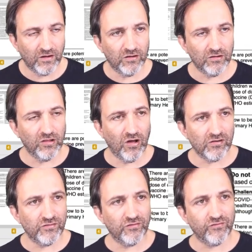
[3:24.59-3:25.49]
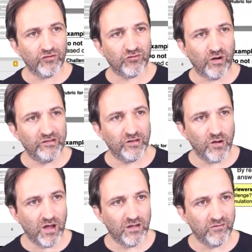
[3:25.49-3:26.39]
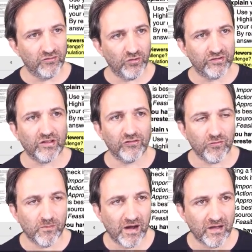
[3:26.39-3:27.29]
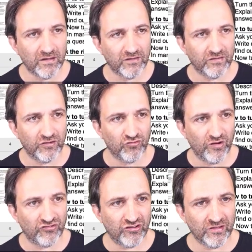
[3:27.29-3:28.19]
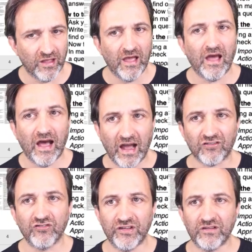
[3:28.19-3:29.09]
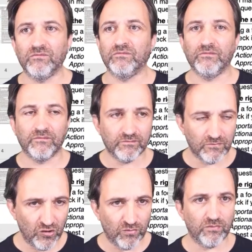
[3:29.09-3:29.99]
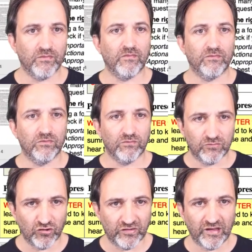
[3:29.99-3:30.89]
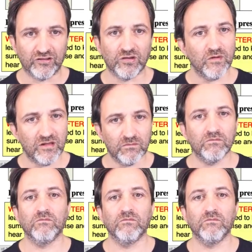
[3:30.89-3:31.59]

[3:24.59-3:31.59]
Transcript: A lot of the first criteria, even though it's under my situation, actually turns out to be